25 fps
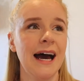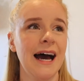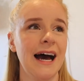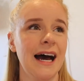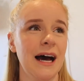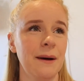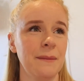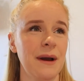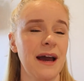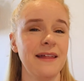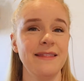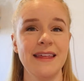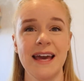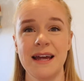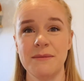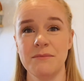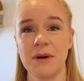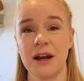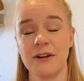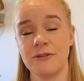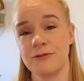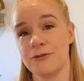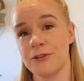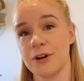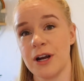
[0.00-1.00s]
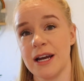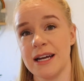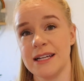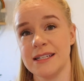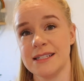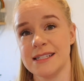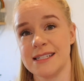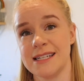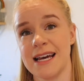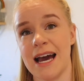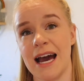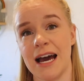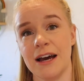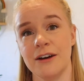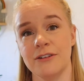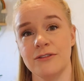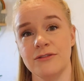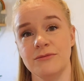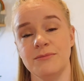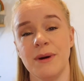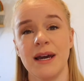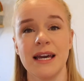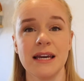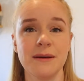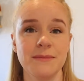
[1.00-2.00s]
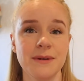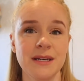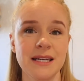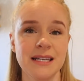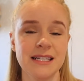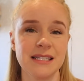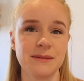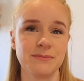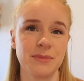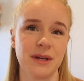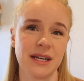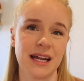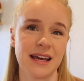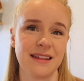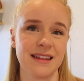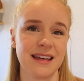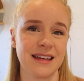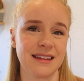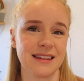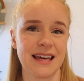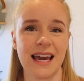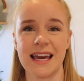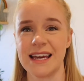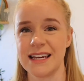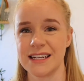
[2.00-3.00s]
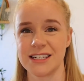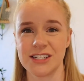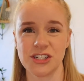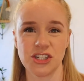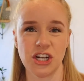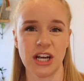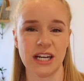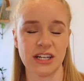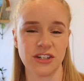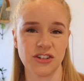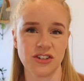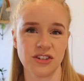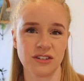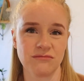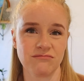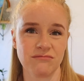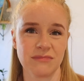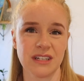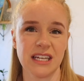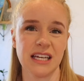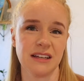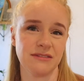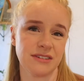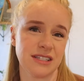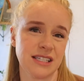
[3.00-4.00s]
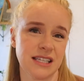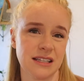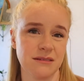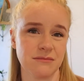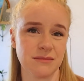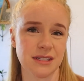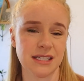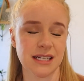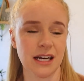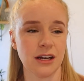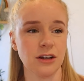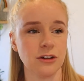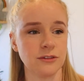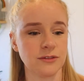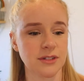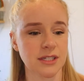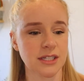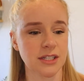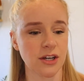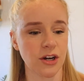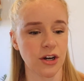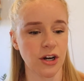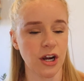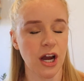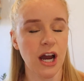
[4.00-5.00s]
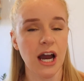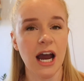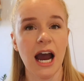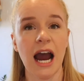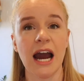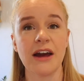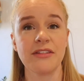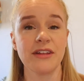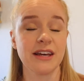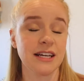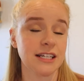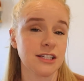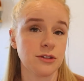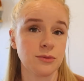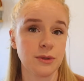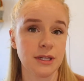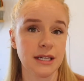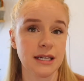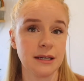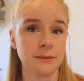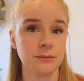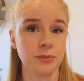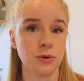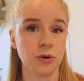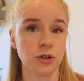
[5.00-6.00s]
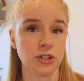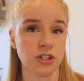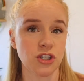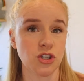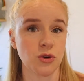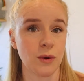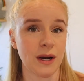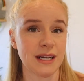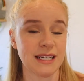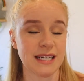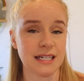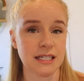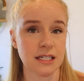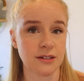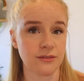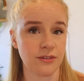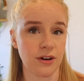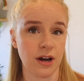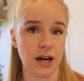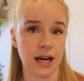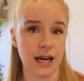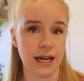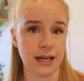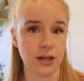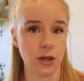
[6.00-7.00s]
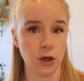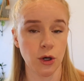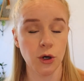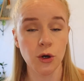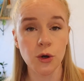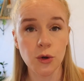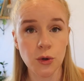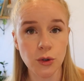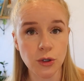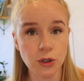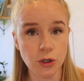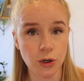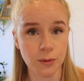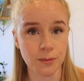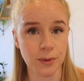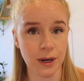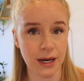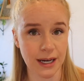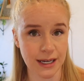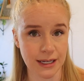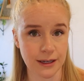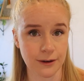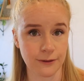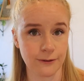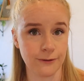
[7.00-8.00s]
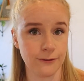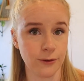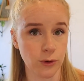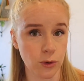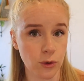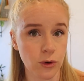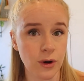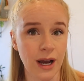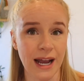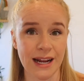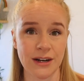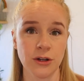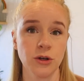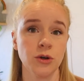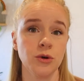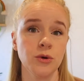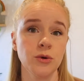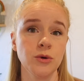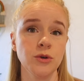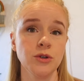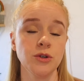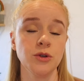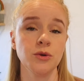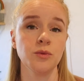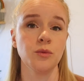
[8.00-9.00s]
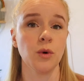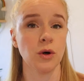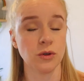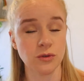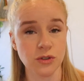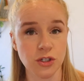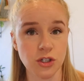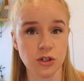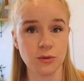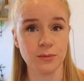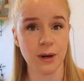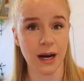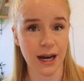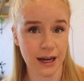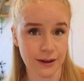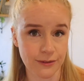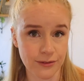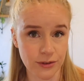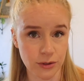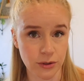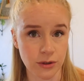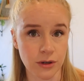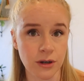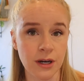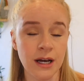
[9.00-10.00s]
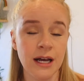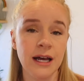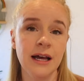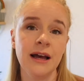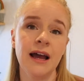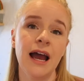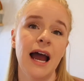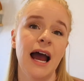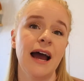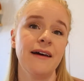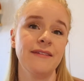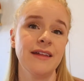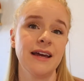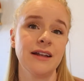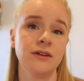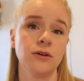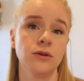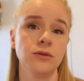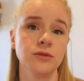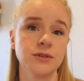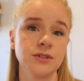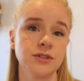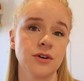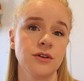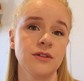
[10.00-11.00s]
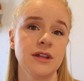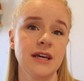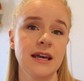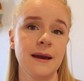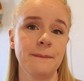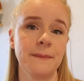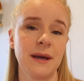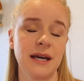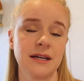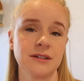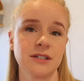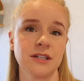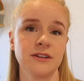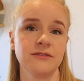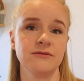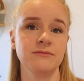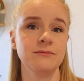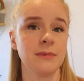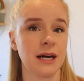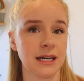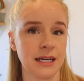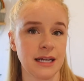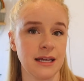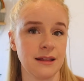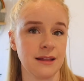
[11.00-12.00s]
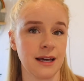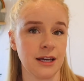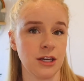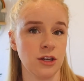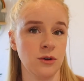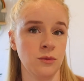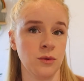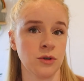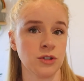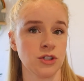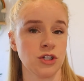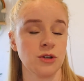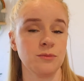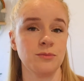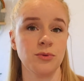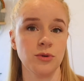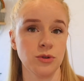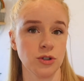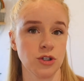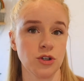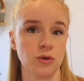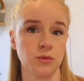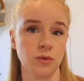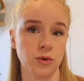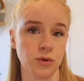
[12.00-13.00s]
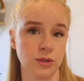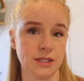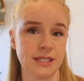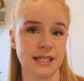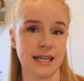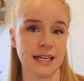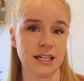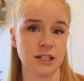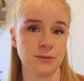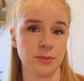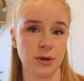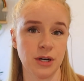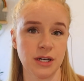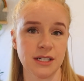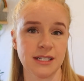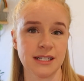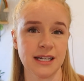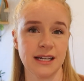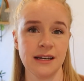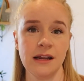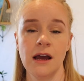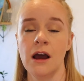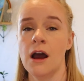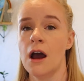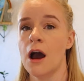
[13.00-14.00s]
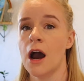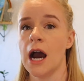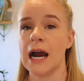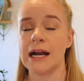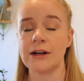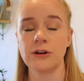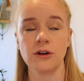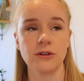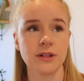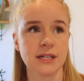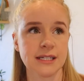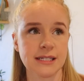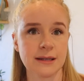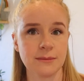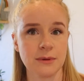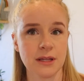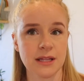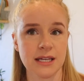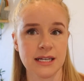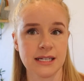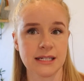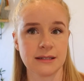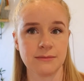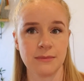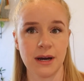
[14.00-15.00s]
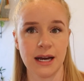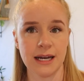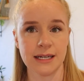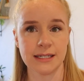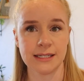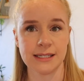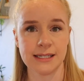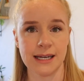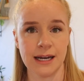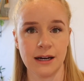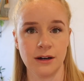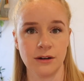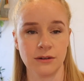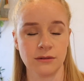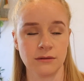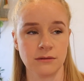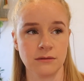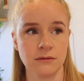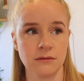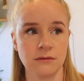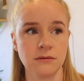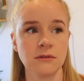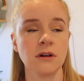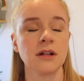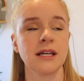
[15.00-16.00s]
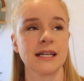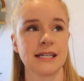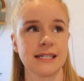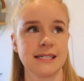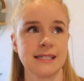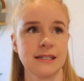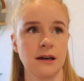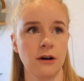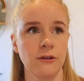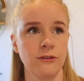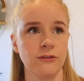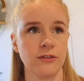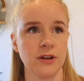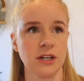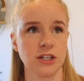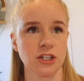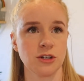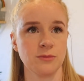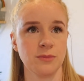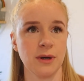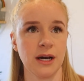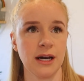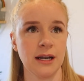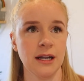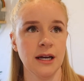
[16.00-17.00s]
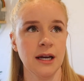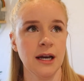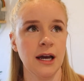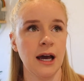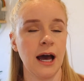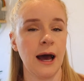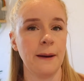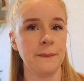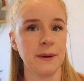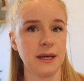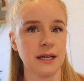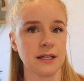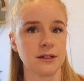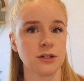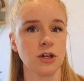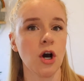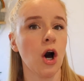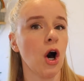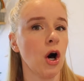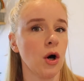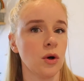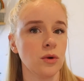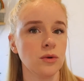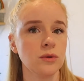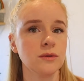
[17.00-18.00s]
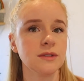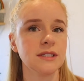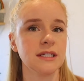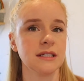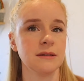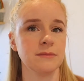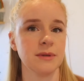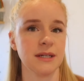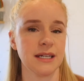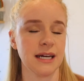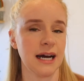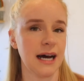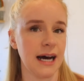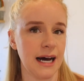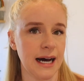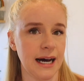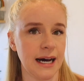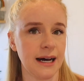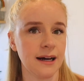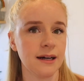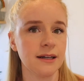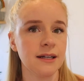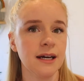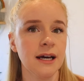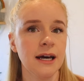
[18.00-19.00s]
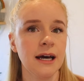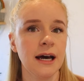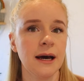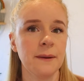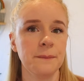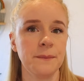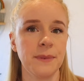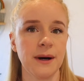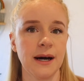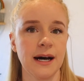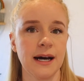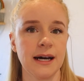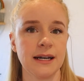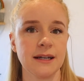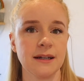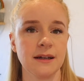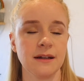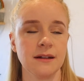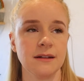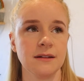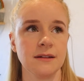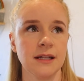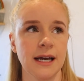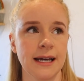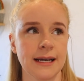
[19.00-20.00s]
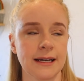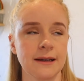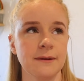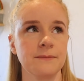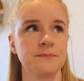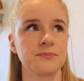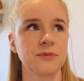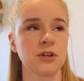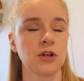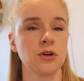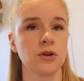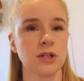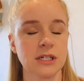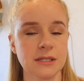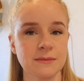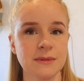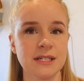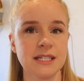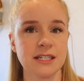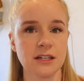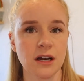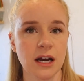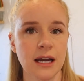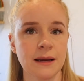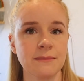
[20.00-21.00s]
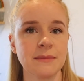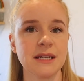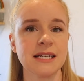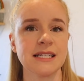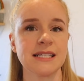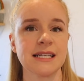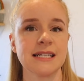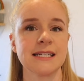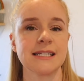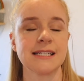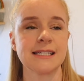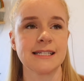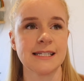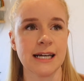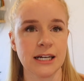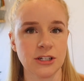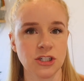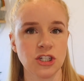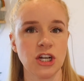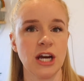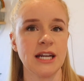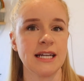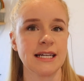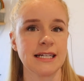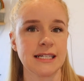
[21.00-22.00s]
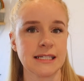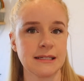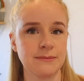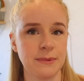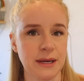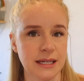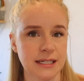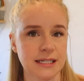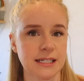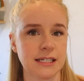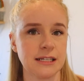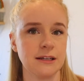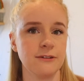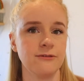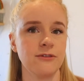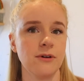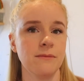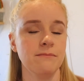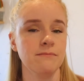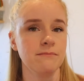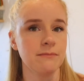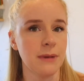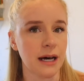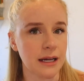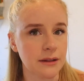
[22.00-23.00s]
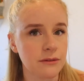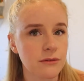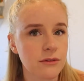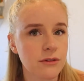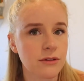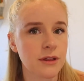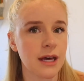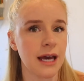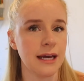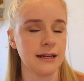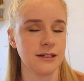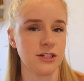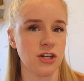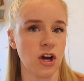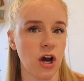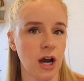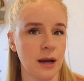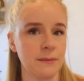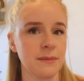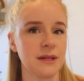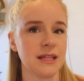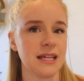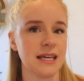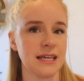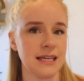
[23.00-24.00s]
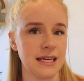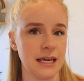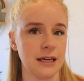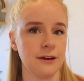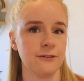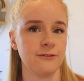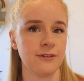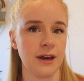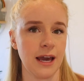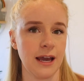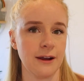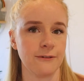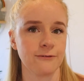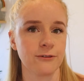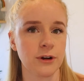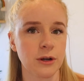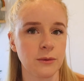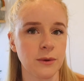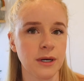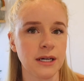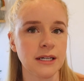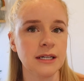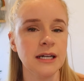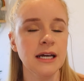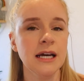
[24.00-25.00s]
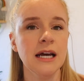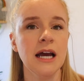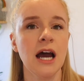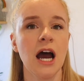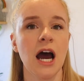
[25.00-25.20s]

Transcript: And then my friends have babies, but I think they exchange gifts themselves. So I think it's really important to identify who you're buying for and who you want to buy for, and then also the amount of money that you want to put towards each person. I know that some of this might sound not like selfish, but a bit cold and a bit hard, but like Christmas time is such an expensive month and time of the year for everyone.